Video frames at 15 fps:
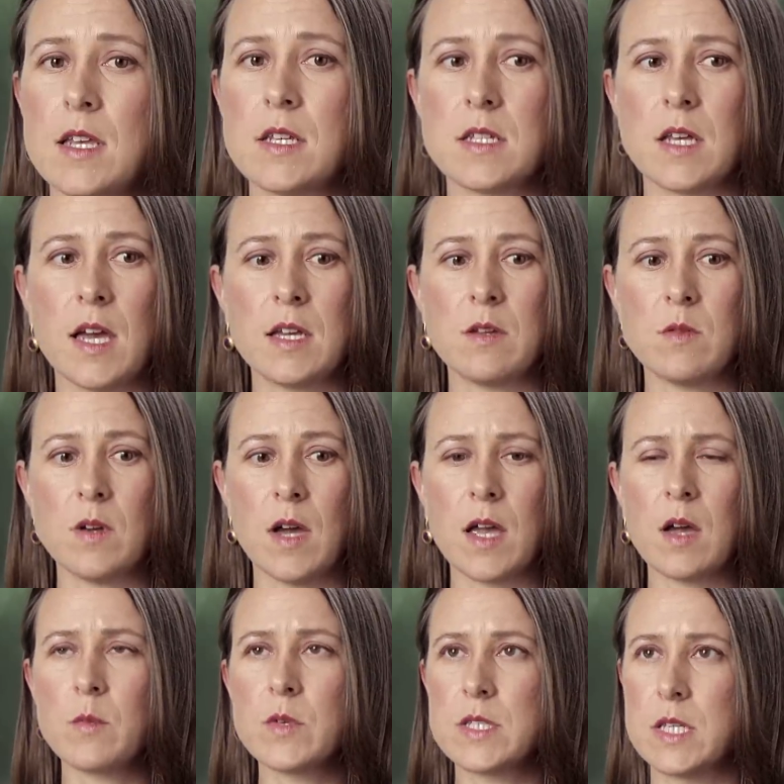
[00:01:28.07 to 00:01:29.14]
And I,
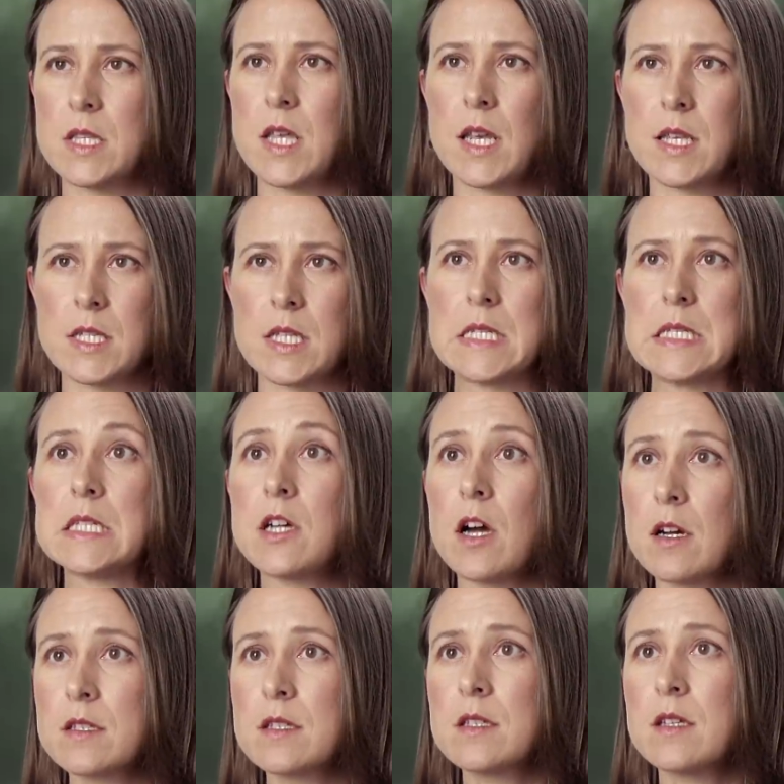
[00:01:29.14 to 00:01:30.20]
I almost did that as a
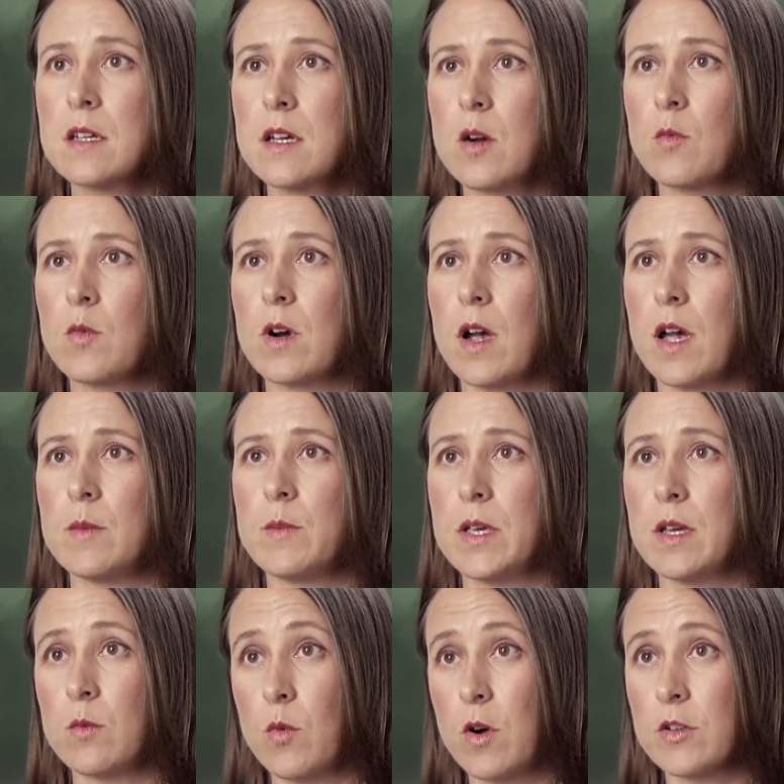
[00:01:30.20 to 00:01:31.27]
detox where I'd
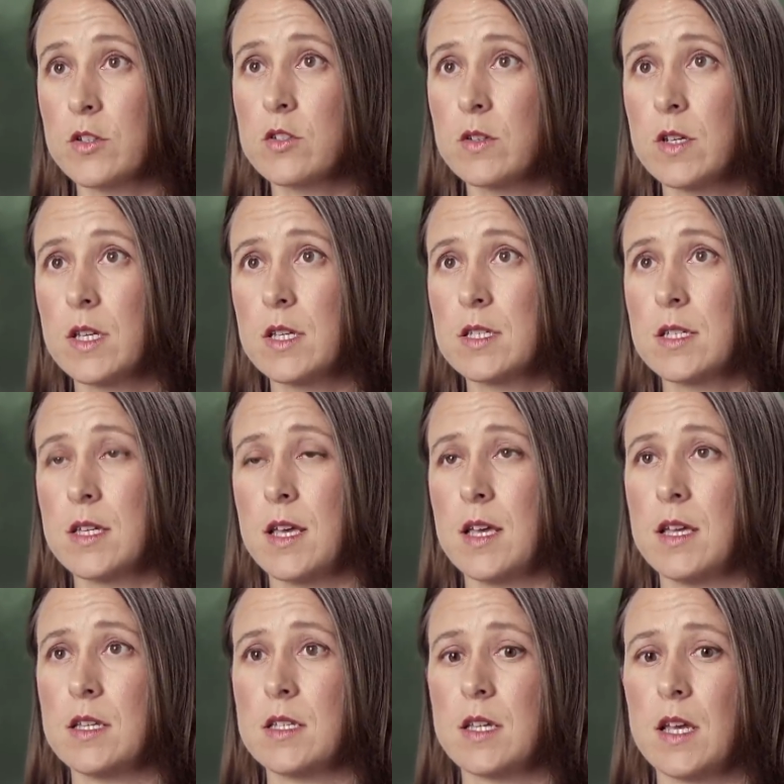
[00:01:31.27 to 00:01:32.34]
be on Wall Street
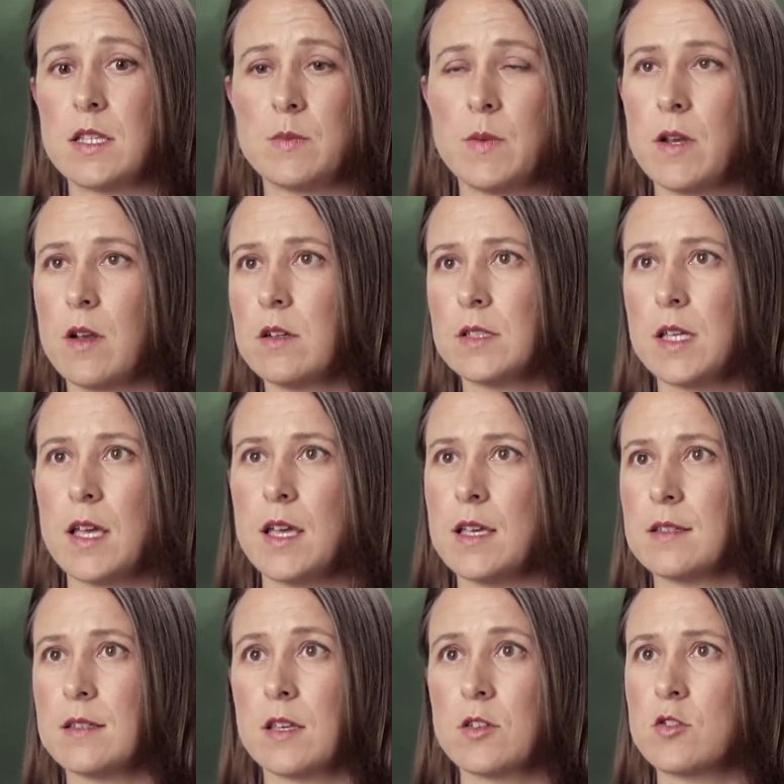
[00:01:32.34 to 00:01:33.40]
and I'd spend all
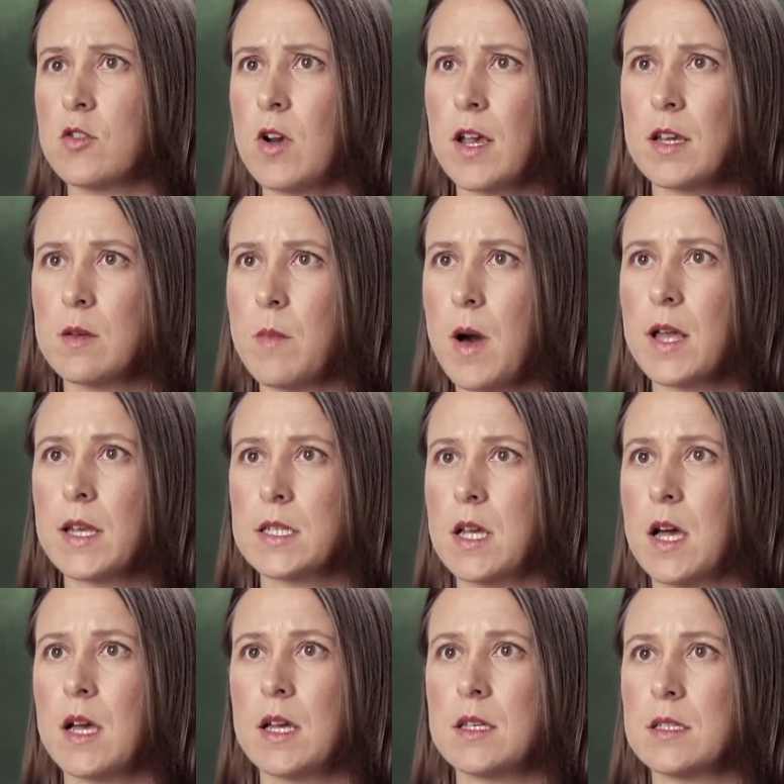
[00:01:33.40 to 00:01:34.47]
days like trying to
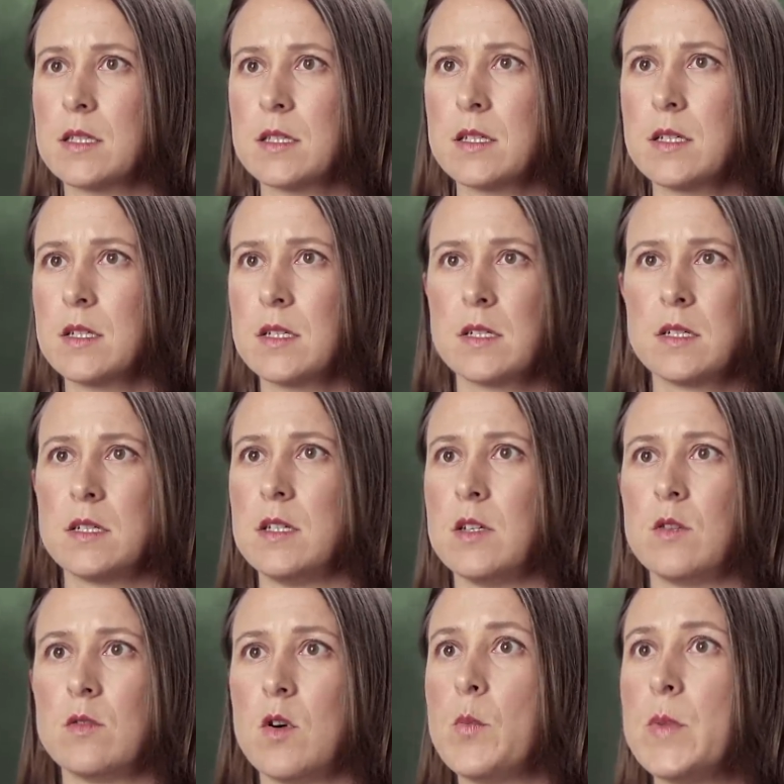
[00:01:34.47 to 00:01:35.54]
monetize you
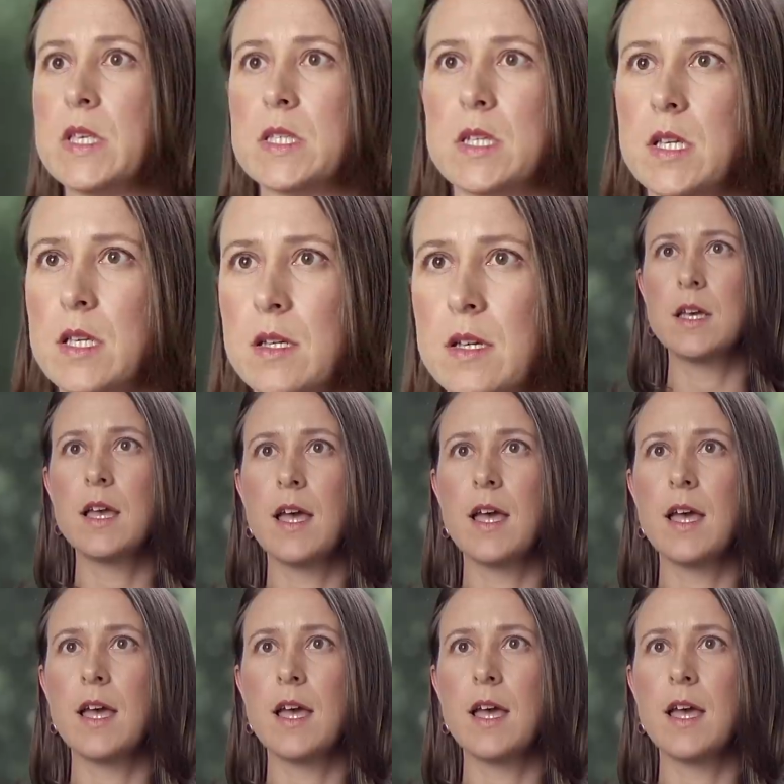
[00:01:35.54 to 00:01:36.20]
know, obesity.